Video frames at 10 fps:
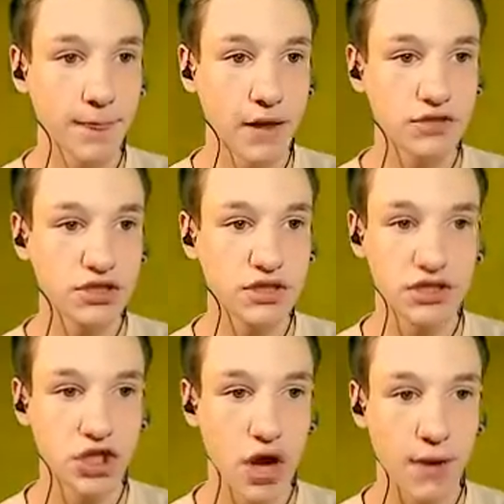I'm just
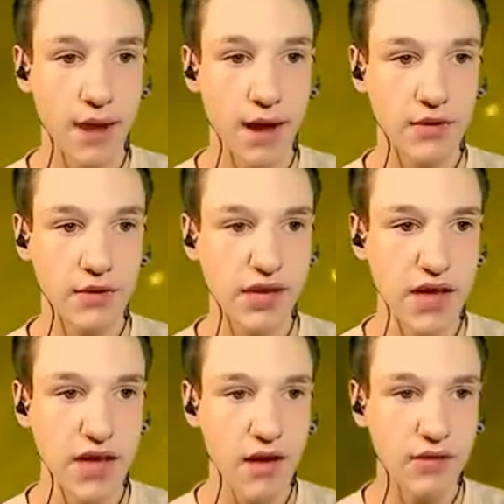gonna chop. I'm gonna be,
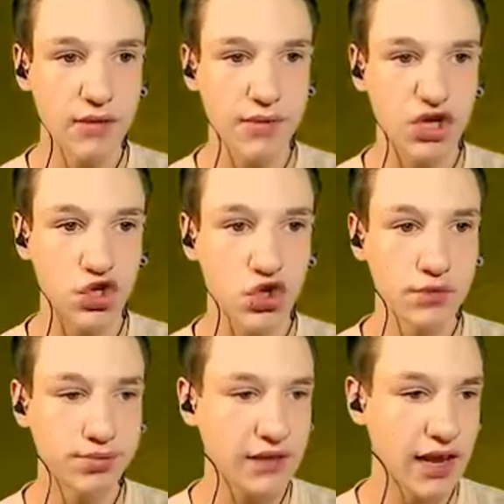I'm gonna be a good
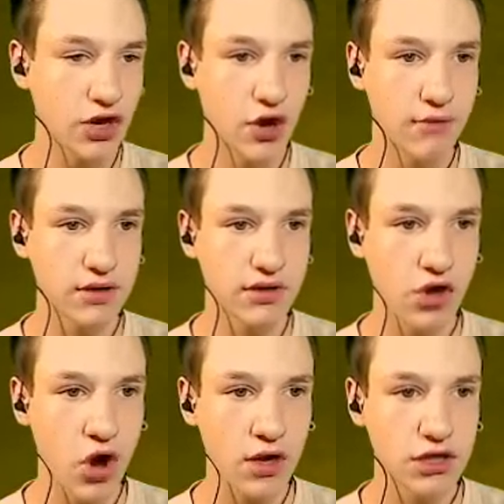player. I'm
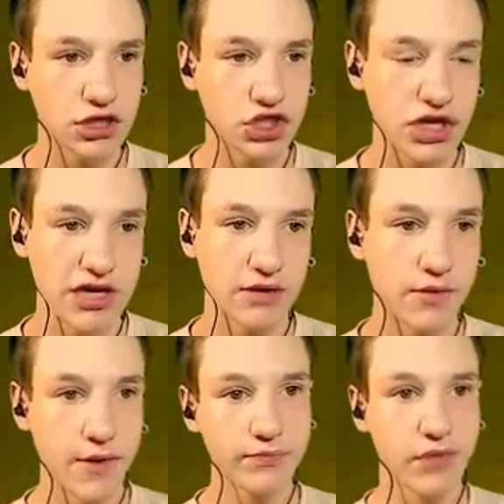not gonna cheat.
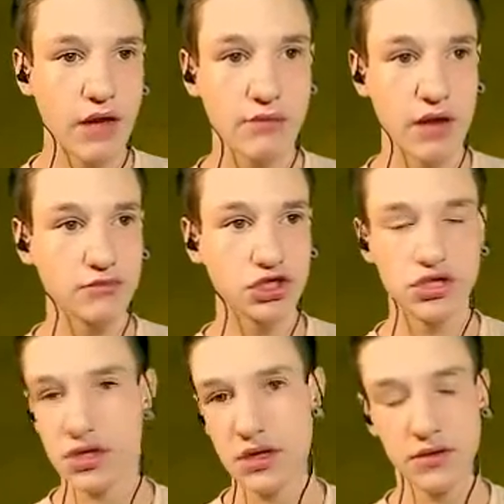I'm just
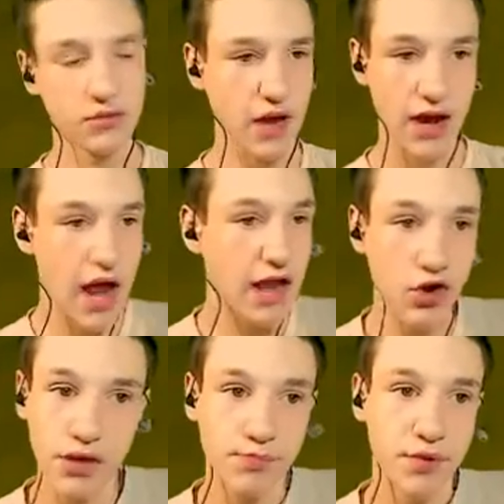gonna... I, I
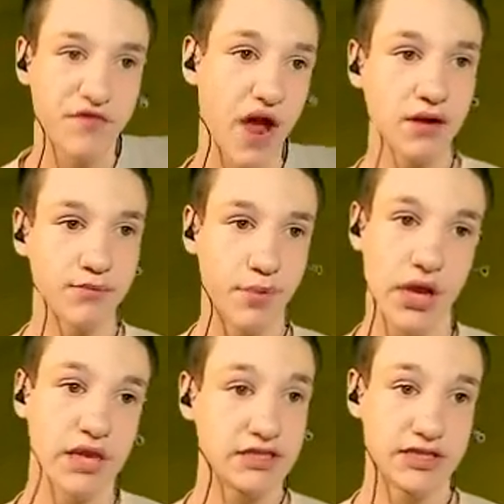know they provide them,
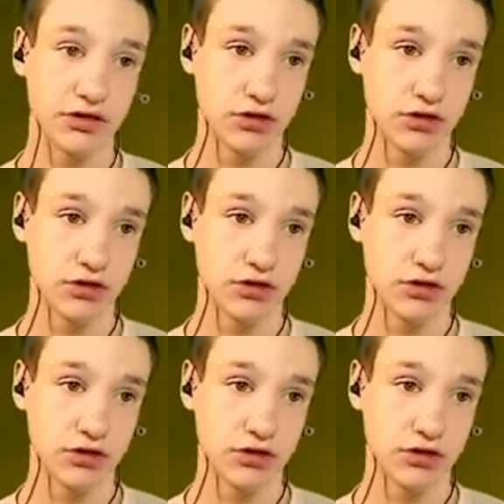but it's still